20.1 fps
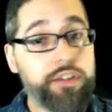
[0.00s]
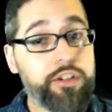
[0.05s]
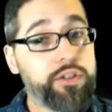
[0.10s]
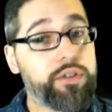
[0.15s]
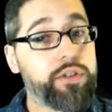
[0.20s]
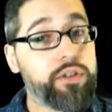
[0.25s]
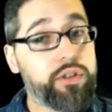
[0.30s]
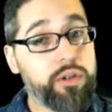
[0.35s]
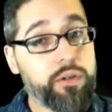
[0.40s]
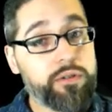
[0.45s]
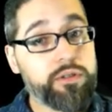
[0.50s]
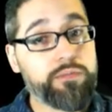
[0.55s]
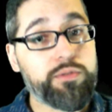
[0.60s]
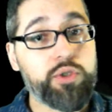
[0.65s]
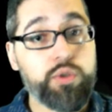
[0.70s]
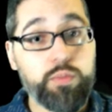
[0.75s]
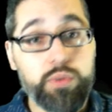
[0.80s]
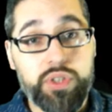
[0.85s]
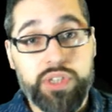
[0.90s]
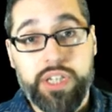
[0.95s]
You can throw some
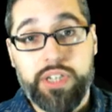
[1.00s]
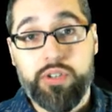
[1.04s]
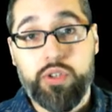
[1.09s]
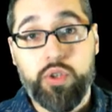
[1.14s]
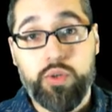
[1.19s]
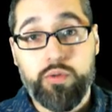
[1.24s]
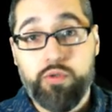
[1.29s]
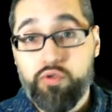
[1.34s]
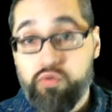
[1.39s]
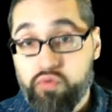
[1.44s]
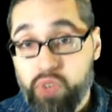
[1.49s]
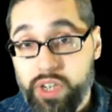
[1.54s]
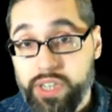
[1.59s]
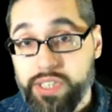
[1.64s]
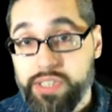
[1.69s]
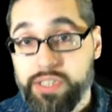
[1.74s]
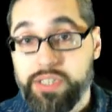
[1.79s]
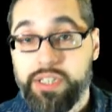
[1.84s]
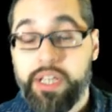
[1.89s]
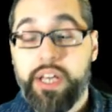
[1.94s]
Super Saiyan 2
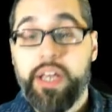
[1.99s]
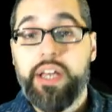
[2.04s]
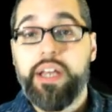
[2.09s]
Trunks